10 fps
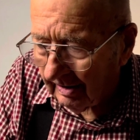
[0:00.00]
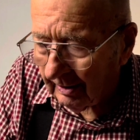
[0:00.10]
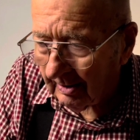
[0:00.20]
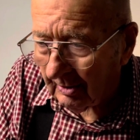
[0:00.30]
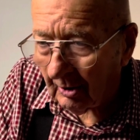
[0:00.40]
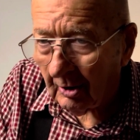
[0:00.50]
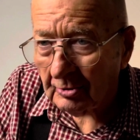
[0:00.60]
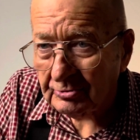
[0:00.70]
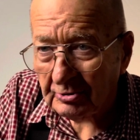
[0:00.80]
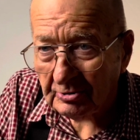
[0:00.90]
the
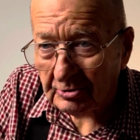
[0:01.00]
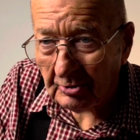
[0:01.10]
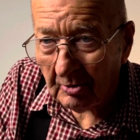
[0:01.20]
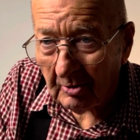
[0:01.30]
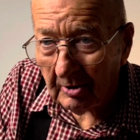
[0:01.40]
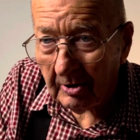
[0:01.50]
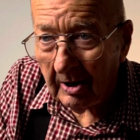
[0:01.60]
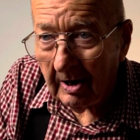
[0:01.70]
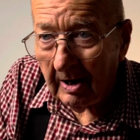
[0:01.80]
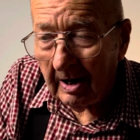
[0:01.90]
grocery store,
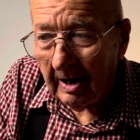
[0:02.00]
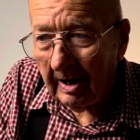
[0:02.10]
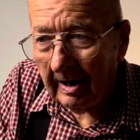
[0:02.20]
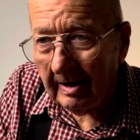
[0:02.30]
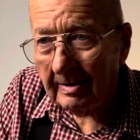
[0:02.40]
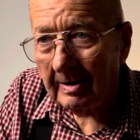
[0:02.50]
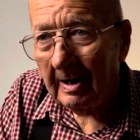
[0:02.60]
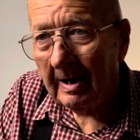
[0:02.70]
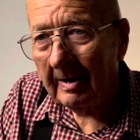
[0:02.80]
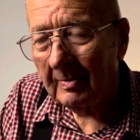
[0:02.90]
and
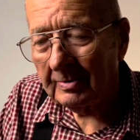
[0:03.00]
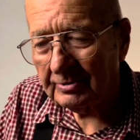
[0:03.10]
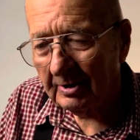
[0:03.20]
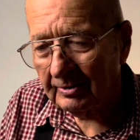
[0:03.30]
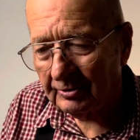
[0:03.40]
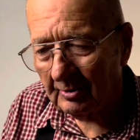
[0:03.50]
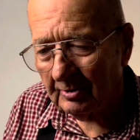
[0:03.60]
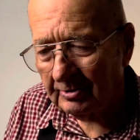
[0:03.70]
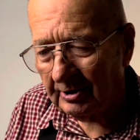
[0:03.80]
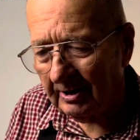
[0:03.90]
I was at
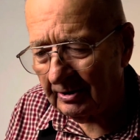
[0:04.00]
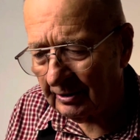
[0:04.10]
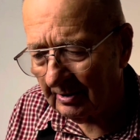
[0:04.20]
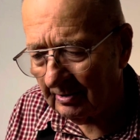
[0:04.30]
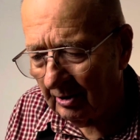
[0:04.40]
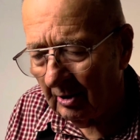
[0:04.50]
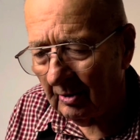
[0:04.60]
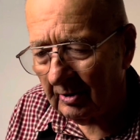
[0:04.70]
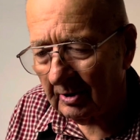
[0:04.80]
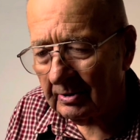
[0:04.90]
13th and
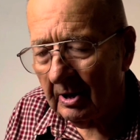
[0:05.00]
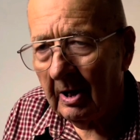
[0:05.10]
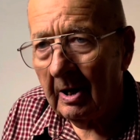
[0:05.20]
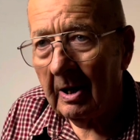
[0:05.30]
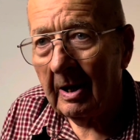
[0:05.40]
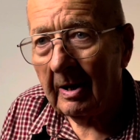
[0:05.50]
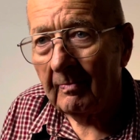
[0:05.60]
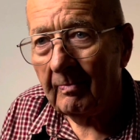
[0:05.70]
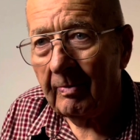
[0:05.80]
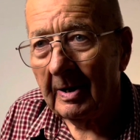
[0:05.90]
Locust,
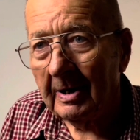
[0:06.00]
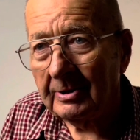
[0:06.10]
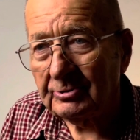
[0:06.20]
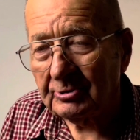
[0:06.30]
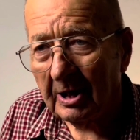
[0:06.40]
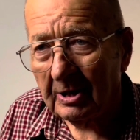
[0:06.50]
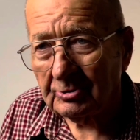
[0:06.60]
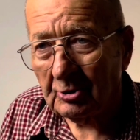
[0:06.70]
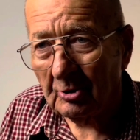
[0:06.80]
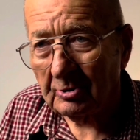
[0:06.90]
and my chest
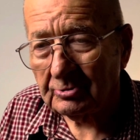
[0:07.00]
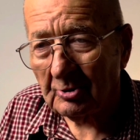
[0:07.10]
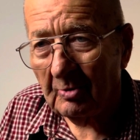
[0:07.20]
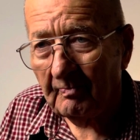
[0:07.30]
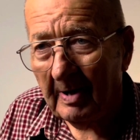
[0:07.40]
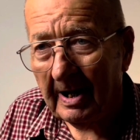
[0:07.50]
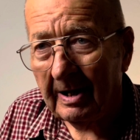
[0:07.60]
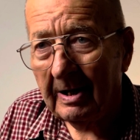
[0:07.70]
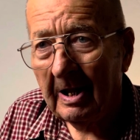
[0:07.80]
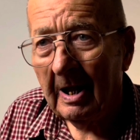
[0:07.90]
hurt so
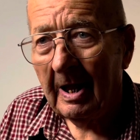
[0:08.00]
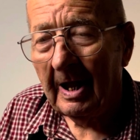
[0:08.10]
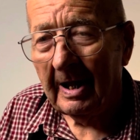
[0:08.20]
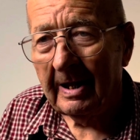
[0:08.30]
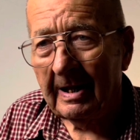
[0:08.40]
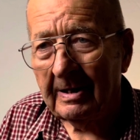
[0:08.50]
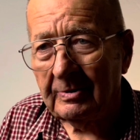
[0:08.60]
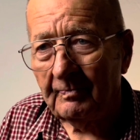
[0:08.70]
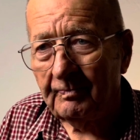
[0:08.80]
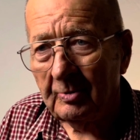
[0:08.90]
bad I had
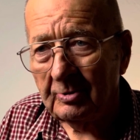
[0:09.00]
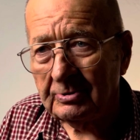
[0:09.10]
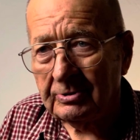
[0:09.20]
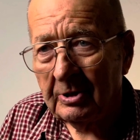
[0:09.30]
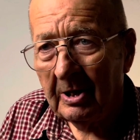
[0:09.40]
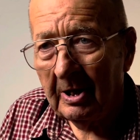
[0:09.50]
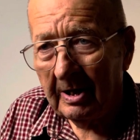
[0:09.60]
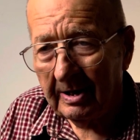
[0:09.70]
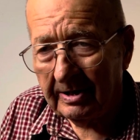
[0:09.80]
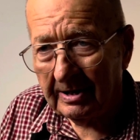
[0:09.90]
to push
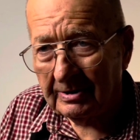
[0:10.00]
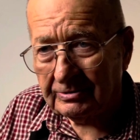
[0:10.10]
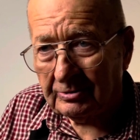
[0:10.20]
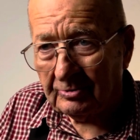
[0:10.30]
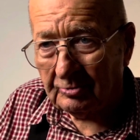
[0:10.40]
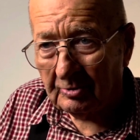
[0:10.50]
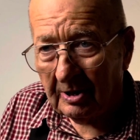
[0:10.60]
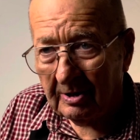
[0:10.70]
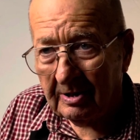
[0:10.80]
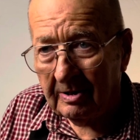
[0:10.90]
against the
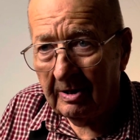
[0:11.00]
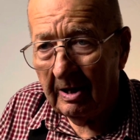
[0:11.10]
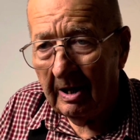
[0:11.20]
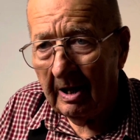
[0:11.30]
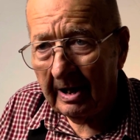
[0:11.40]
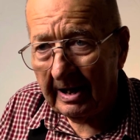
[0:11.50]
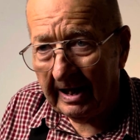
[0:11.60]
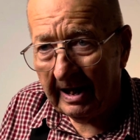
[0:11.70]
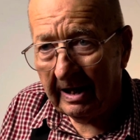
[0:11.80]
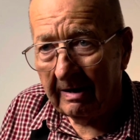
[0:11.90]
truck
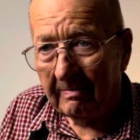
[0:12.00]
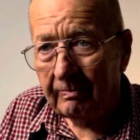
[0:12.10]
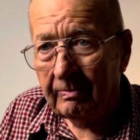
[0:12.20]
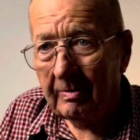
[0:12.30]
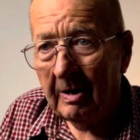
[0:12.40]
cab